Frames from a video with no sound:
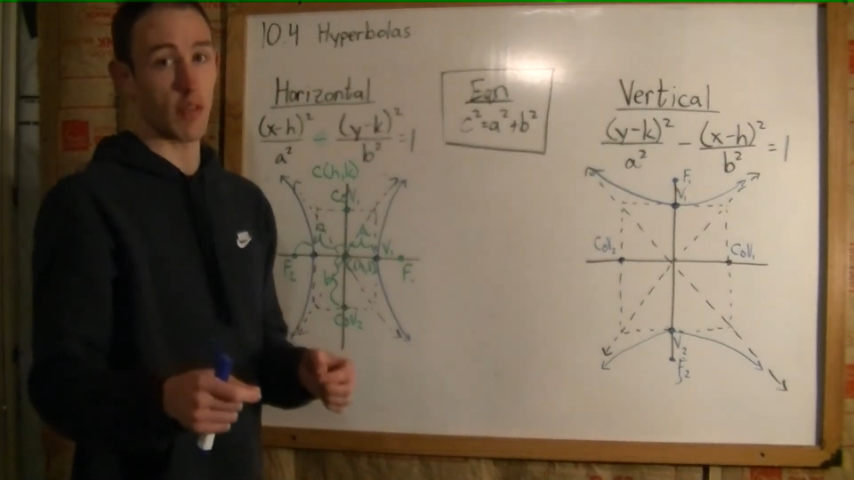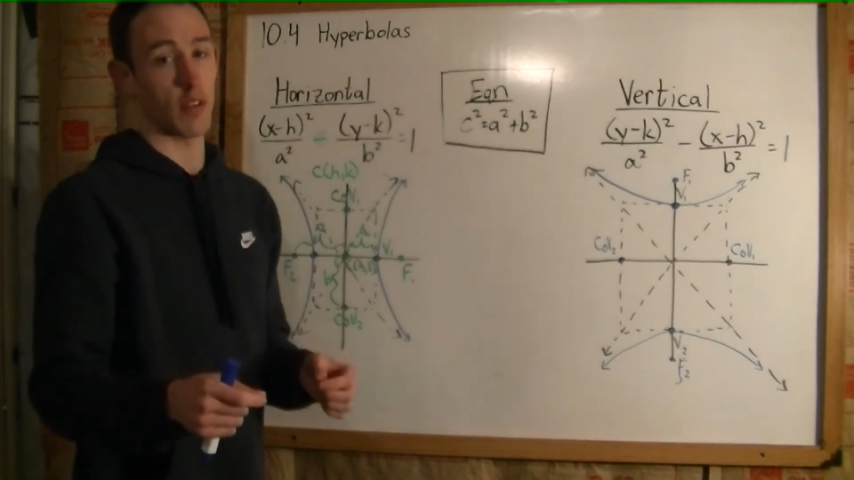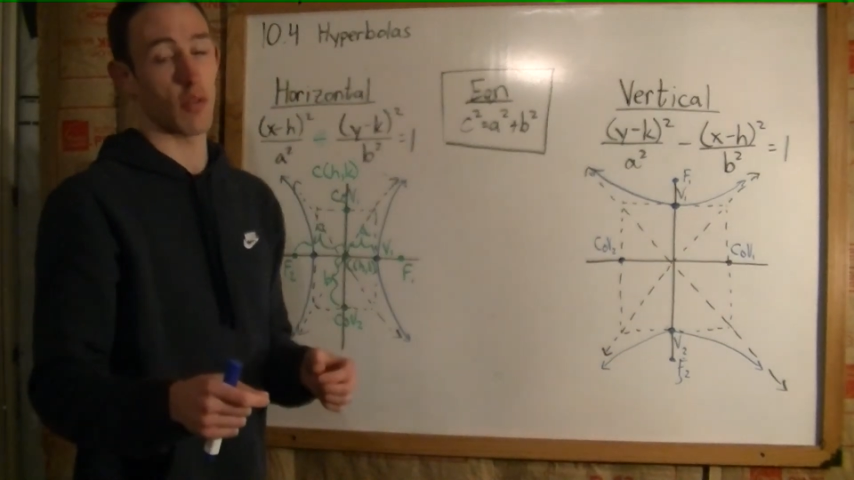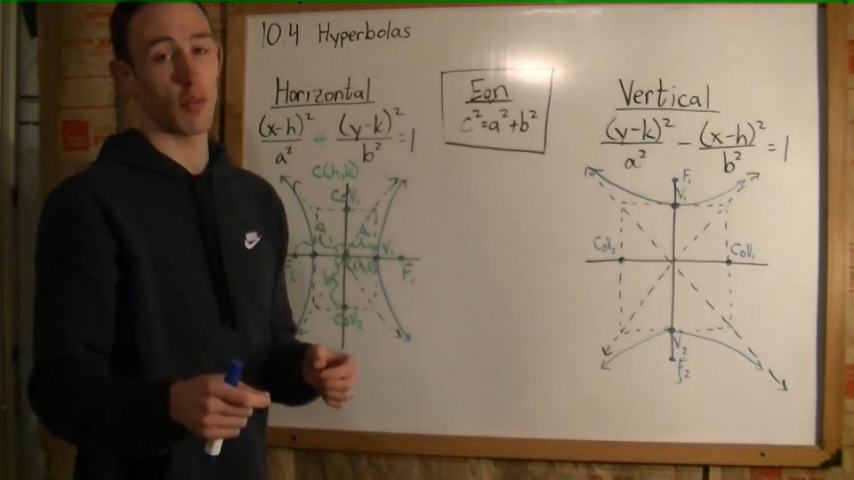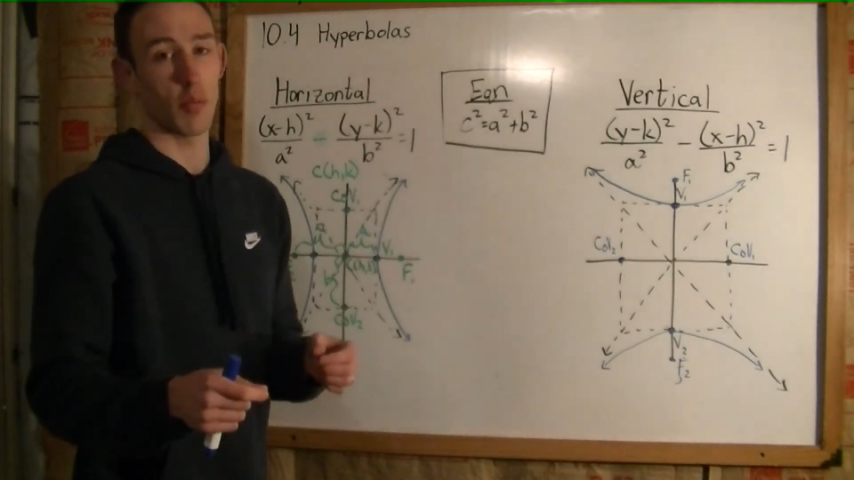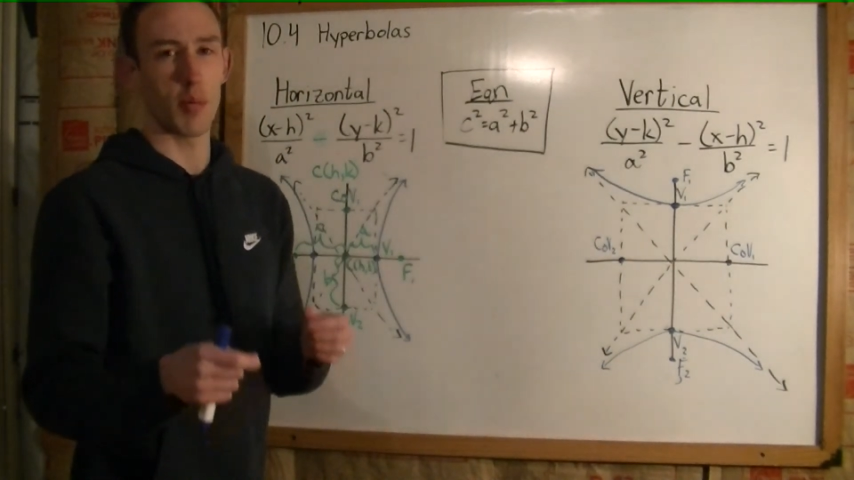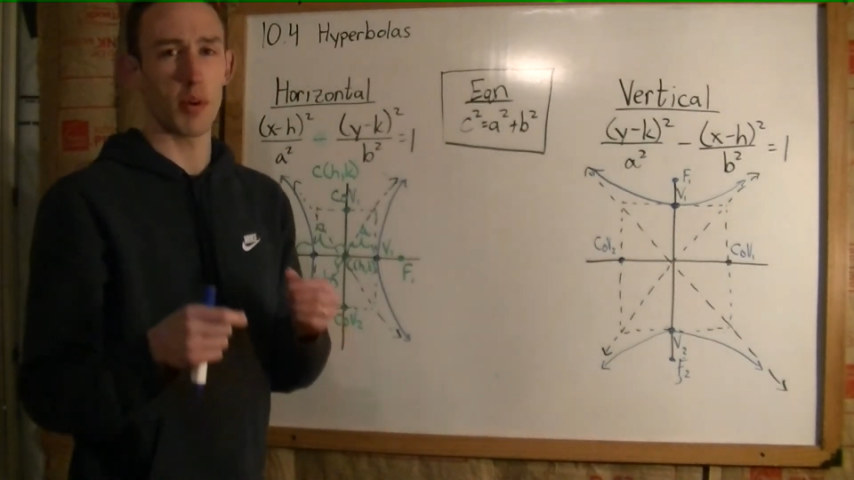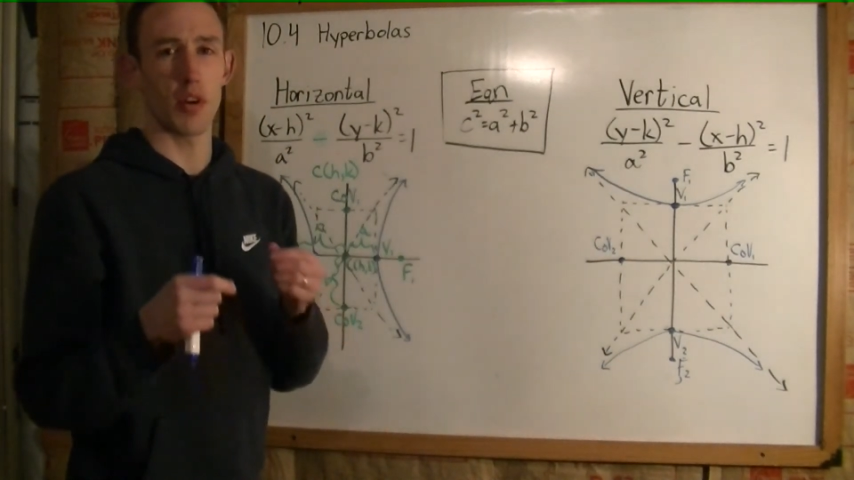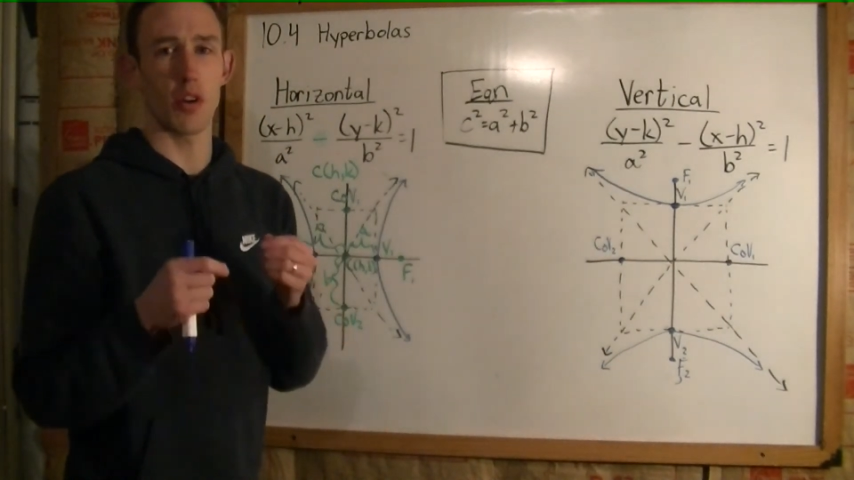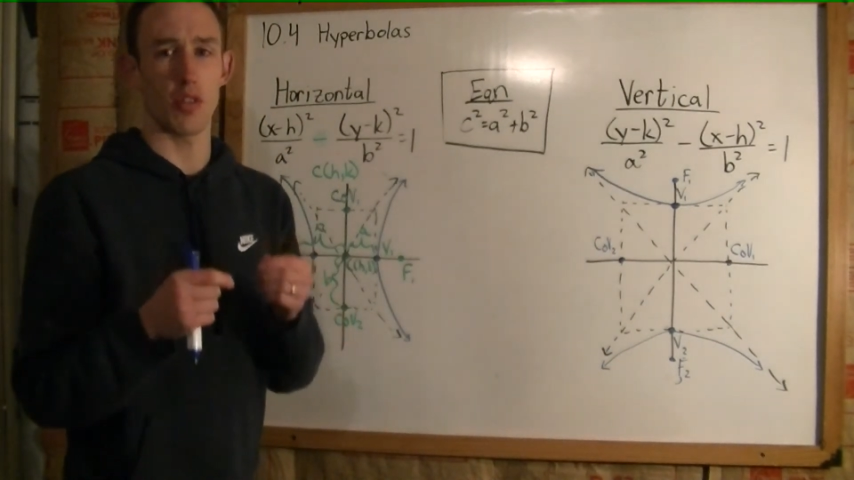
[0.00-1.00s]
Remember,
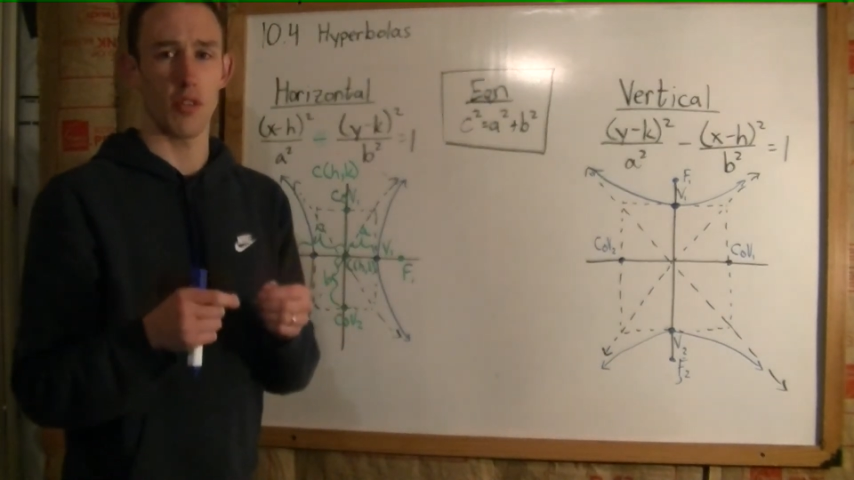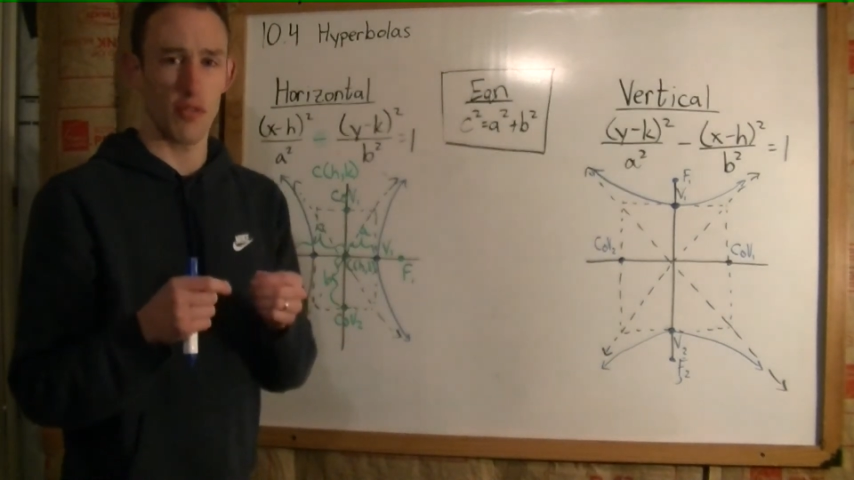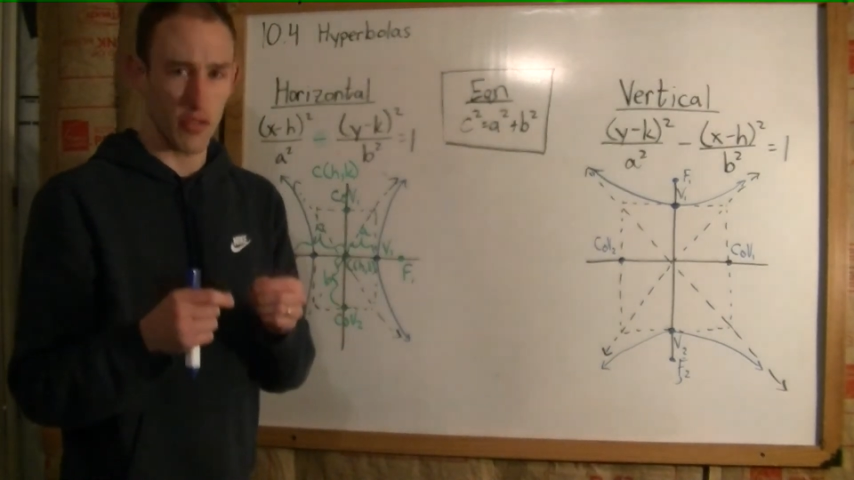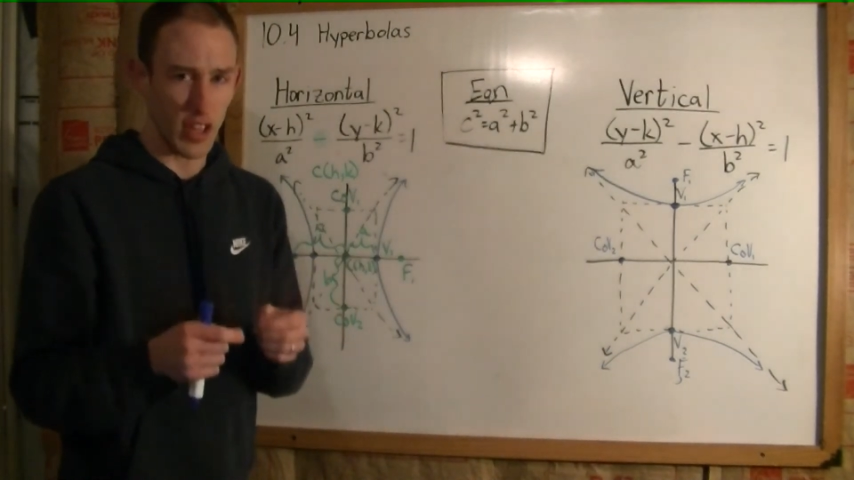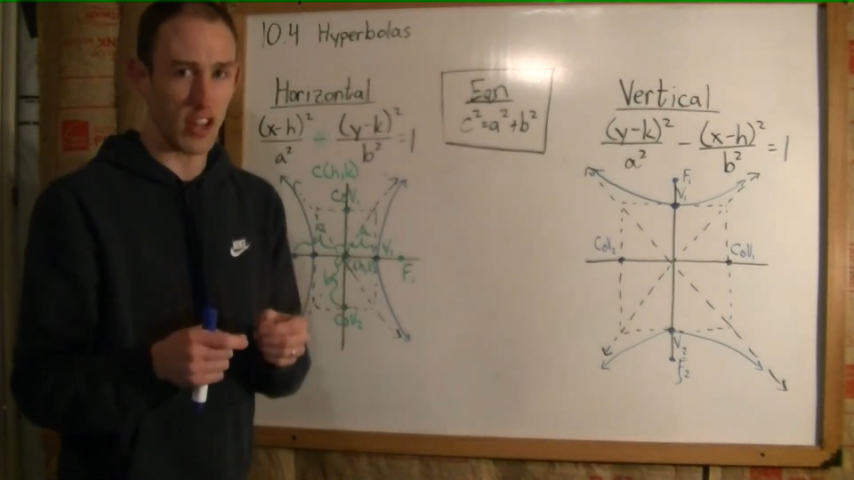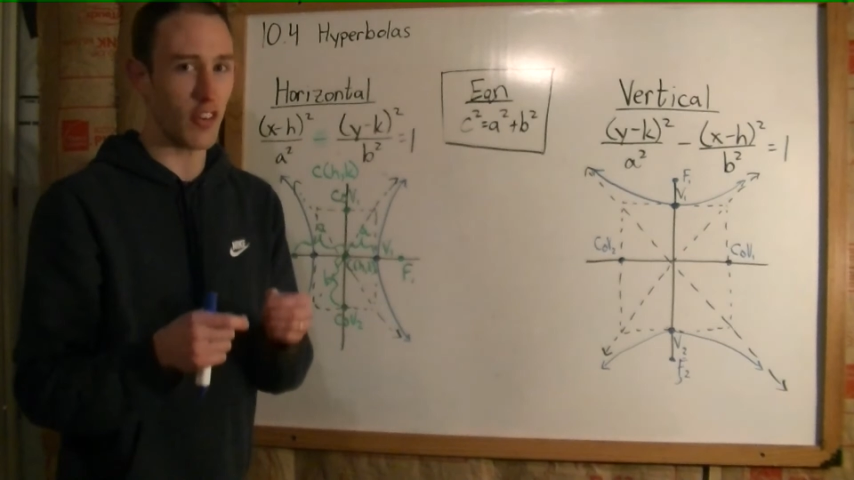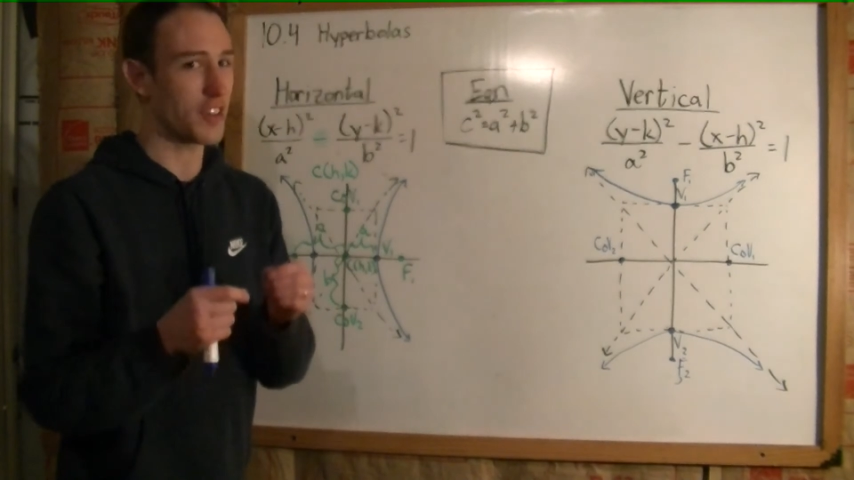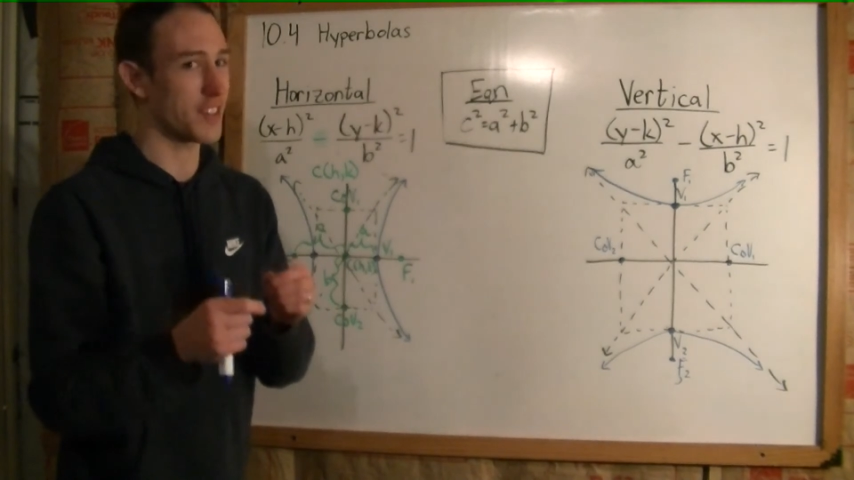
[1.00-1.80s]
your figure does